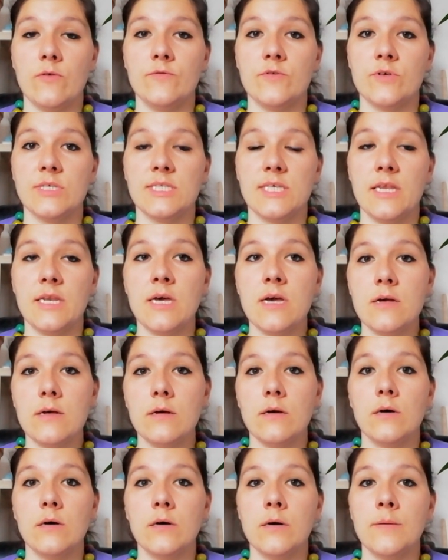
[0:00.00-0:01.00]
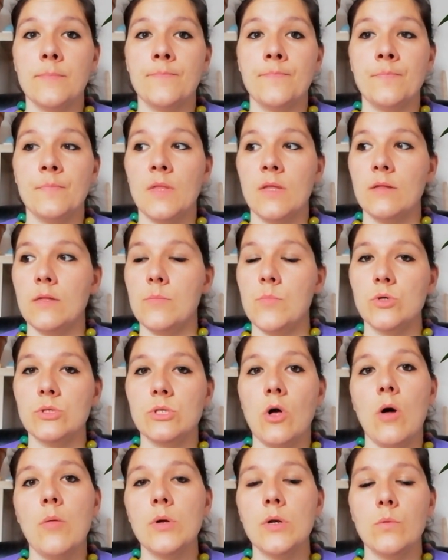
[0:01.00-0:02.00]
of DRACAENA. The
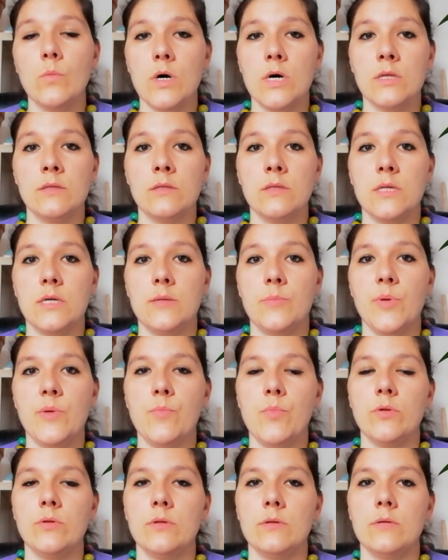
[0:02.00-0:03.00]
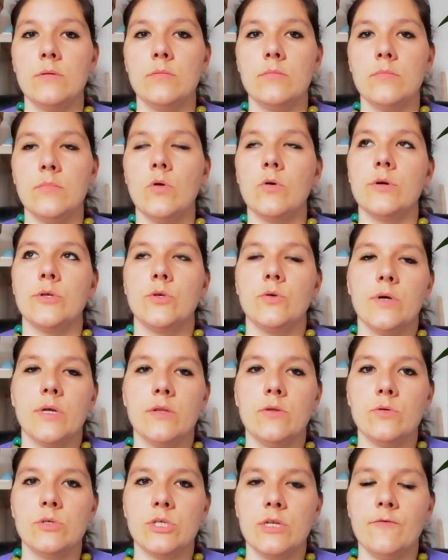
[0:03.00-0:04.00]
most common one that people, or you
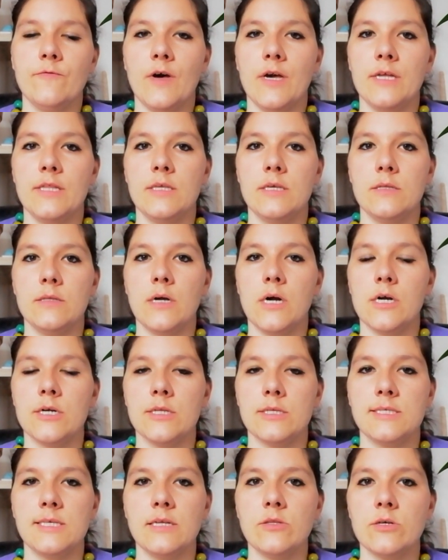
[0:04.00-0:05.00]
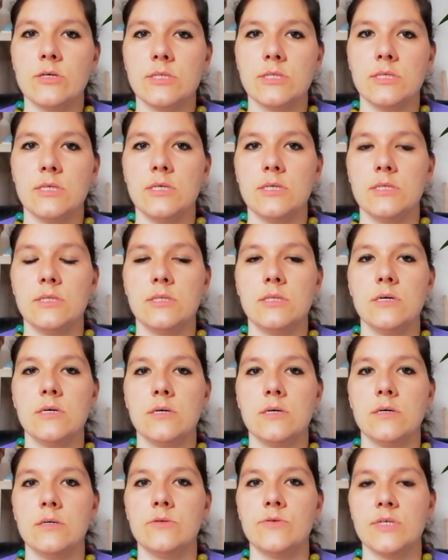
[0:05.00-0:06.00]
can usually find in garden centers, is
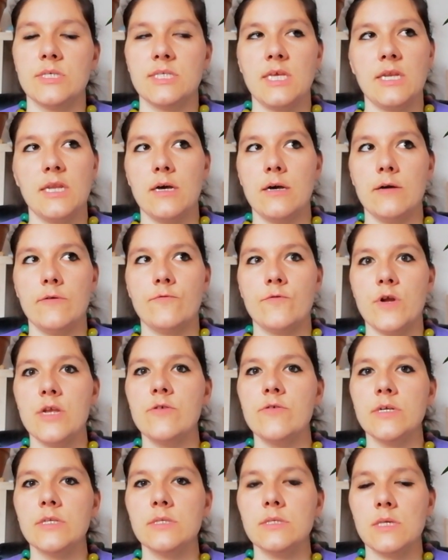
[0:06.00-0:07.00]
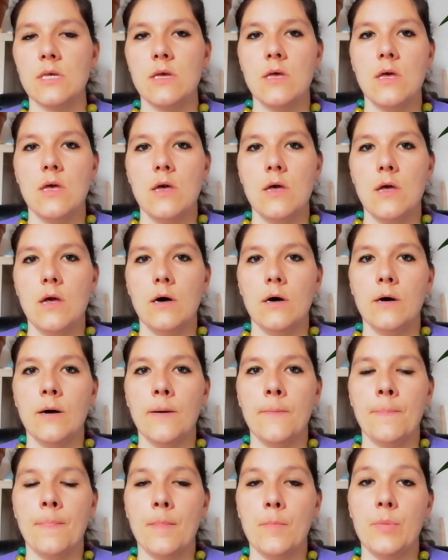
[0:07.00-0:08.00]
the DRACAENA FRAGRANS.
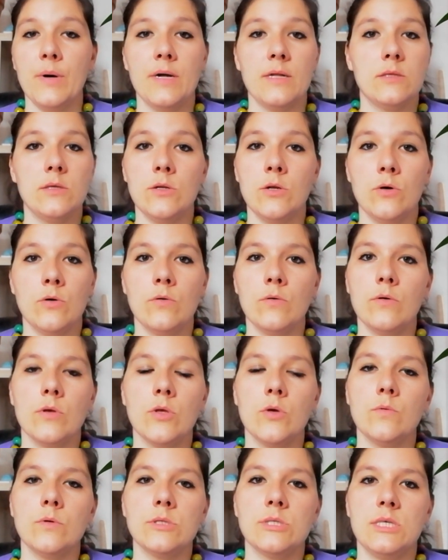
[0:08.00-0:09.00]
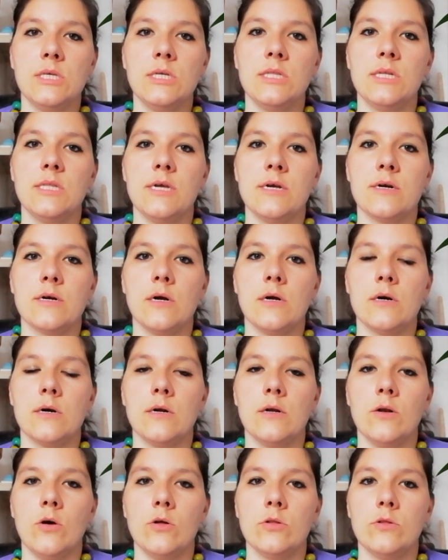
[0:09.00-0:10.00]
But you know, you will see that there
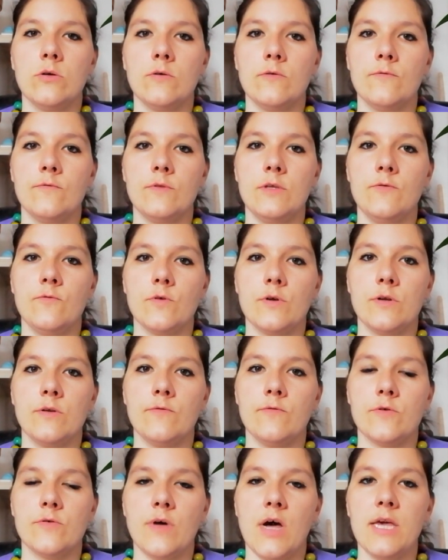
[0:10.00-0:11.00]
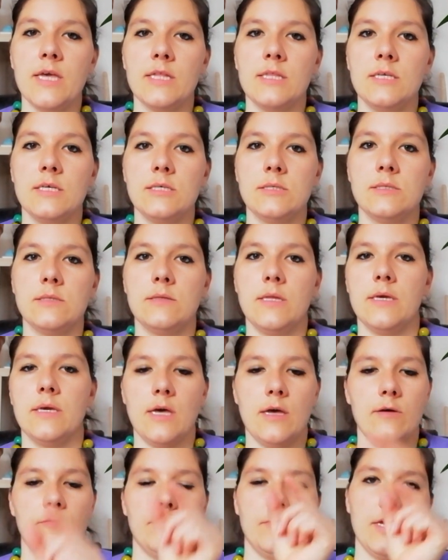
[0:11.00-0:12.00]
are a lot of different varieties.
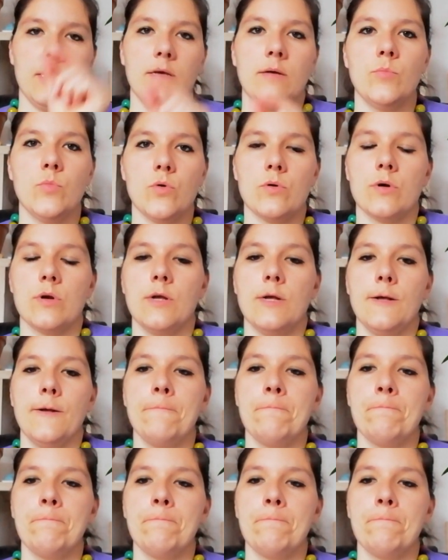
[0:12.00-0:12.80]
They have like more,